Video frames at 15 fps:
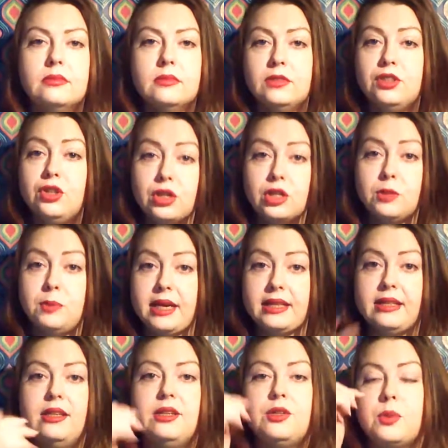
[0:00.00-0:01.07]
You're
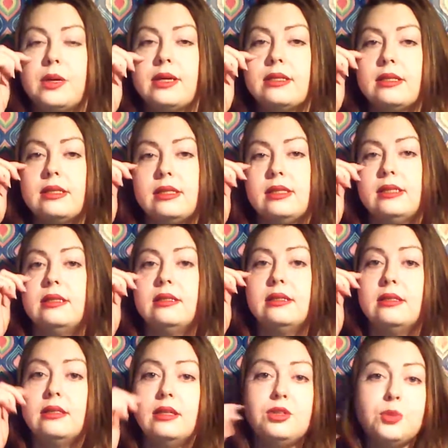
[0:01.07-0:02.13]
expecting a twist,
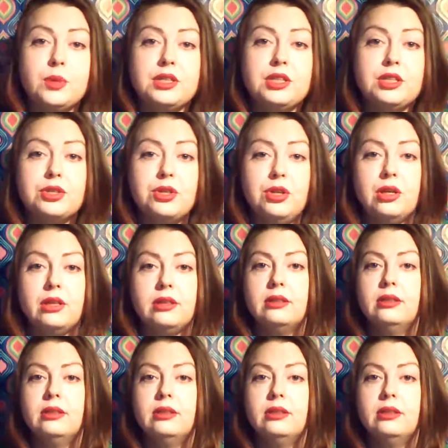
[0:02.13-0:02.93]
and a twist is good.